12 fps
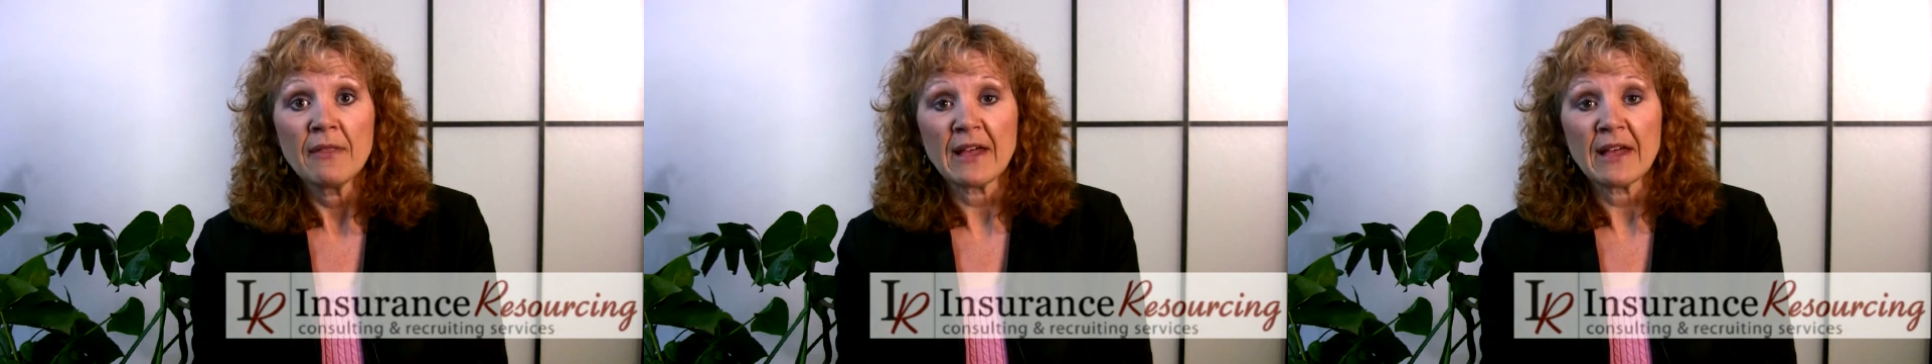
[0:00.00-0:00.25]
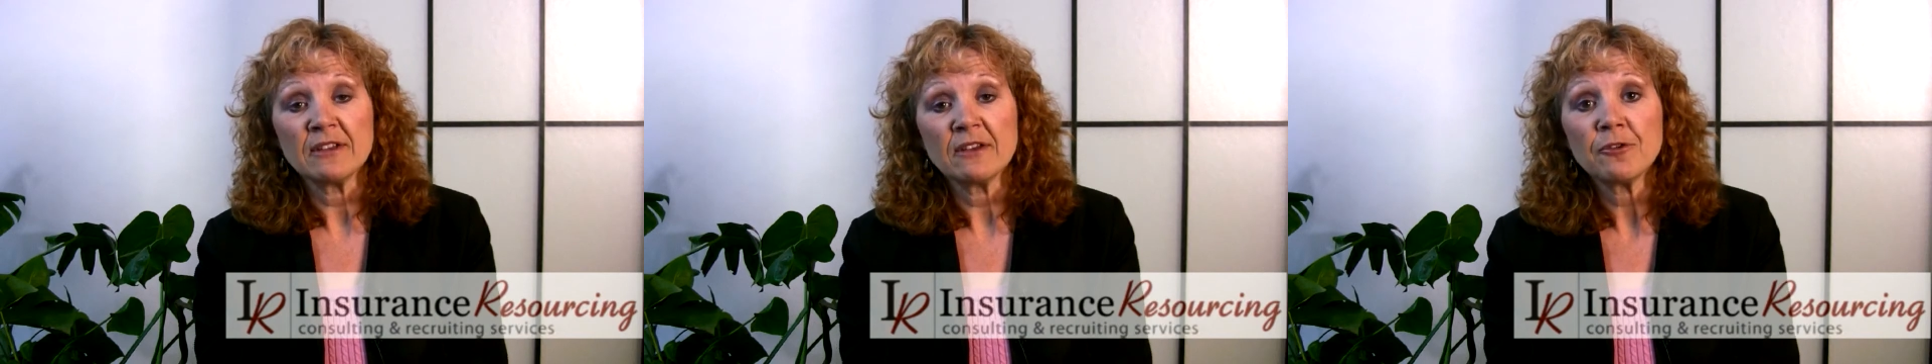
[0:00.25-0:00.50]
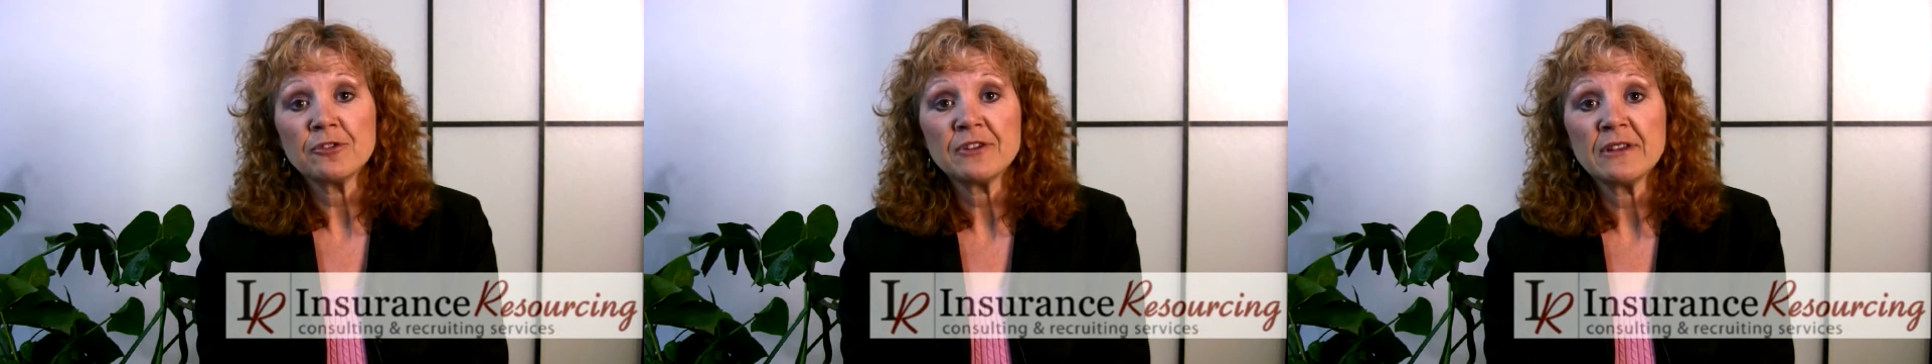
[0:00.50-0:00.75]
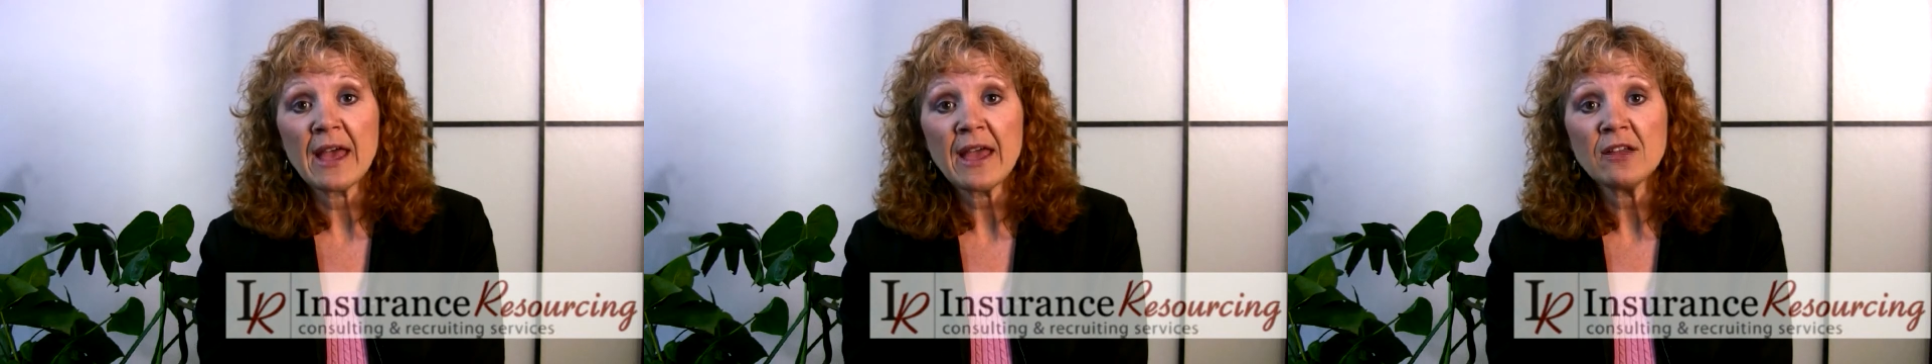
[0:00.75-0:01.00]
That's it for
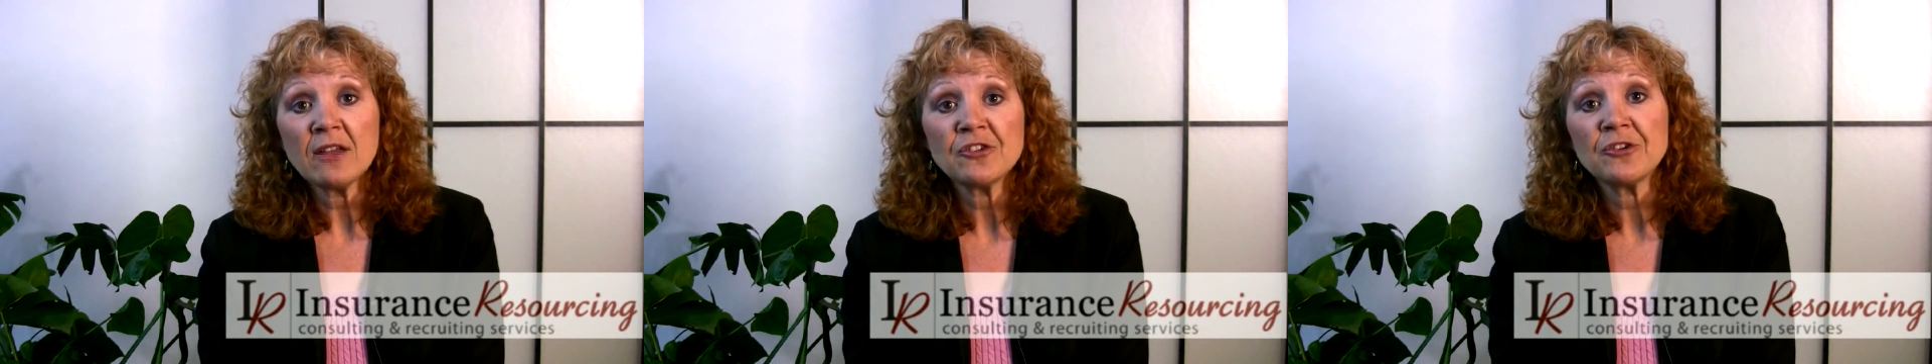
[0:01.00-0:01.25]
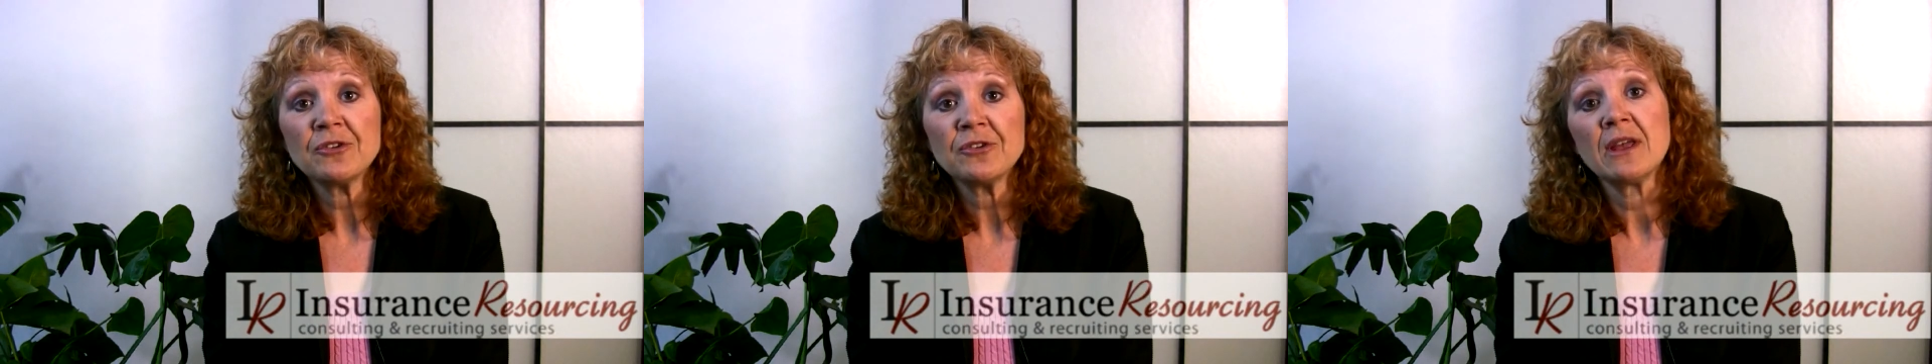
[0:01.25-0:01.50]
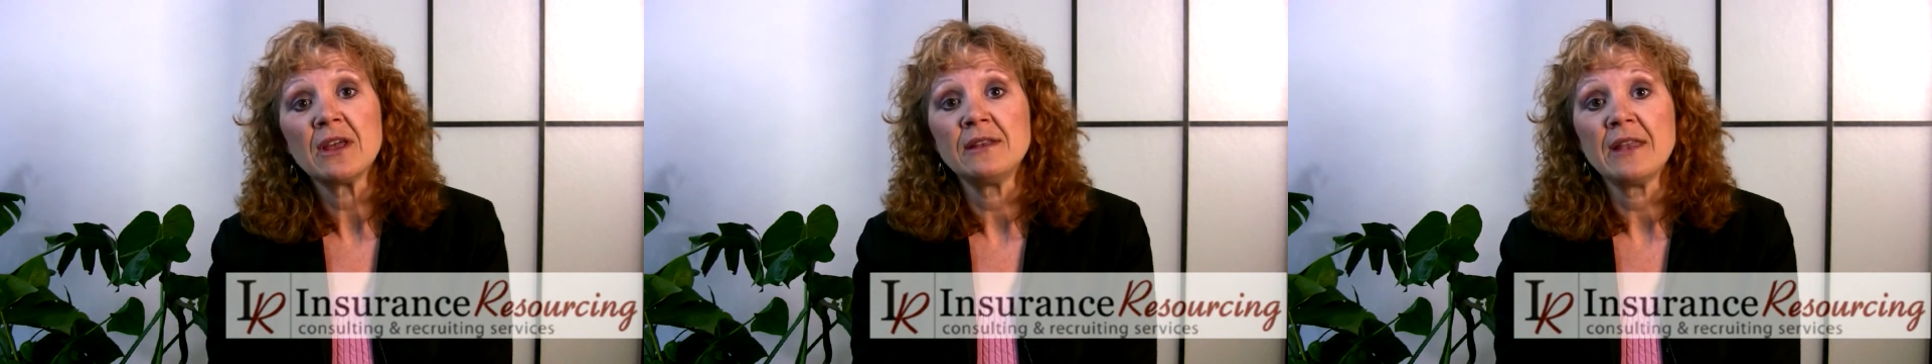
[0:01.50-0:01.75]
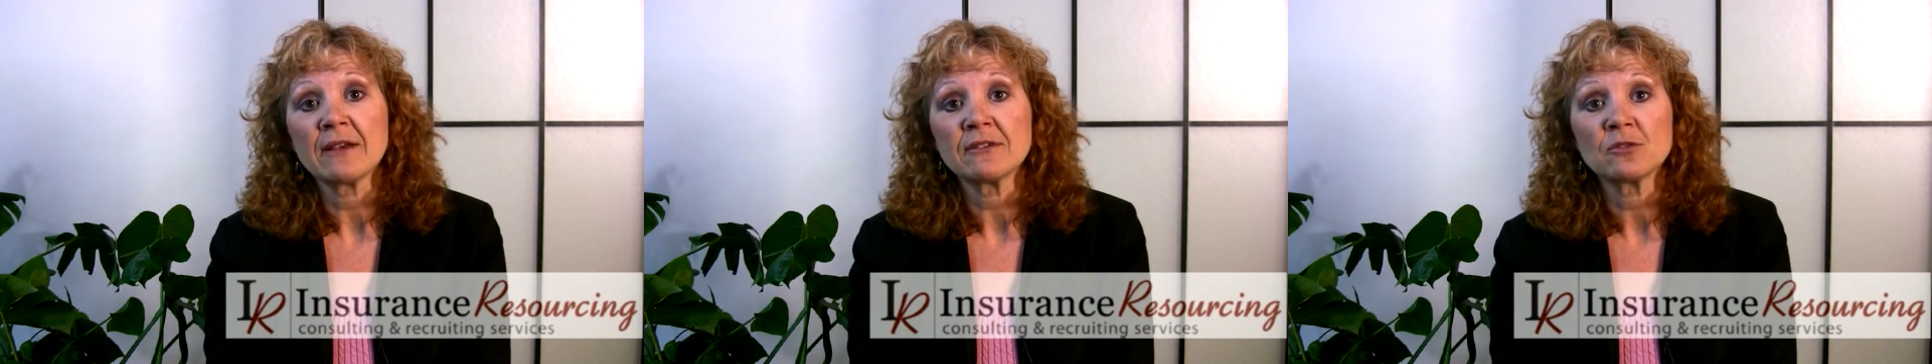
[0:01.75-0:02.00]
today. Tune
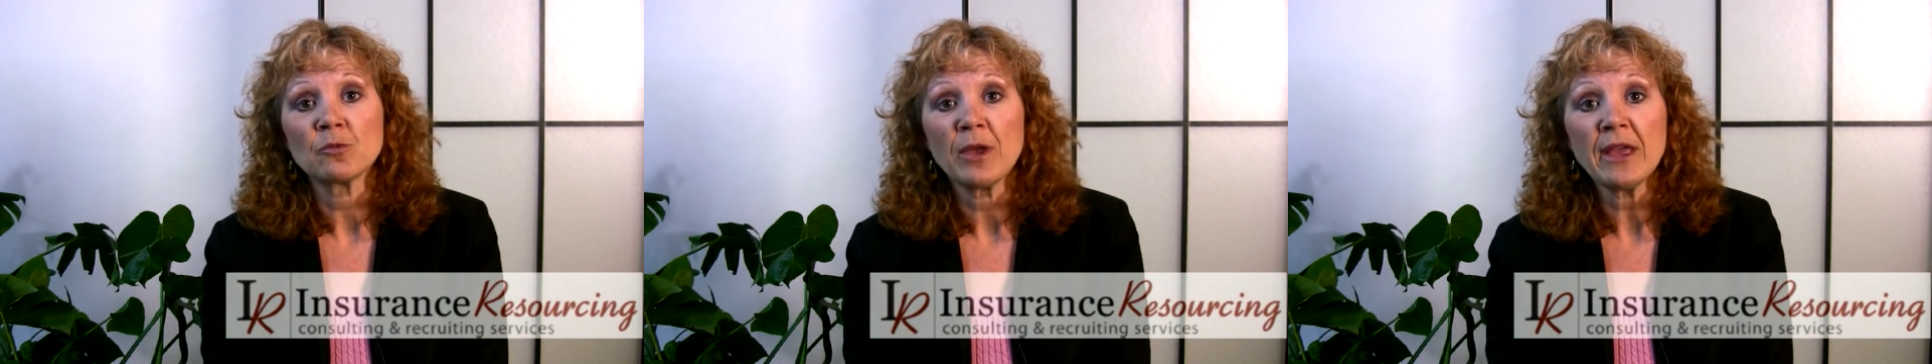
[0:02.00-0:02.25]
in next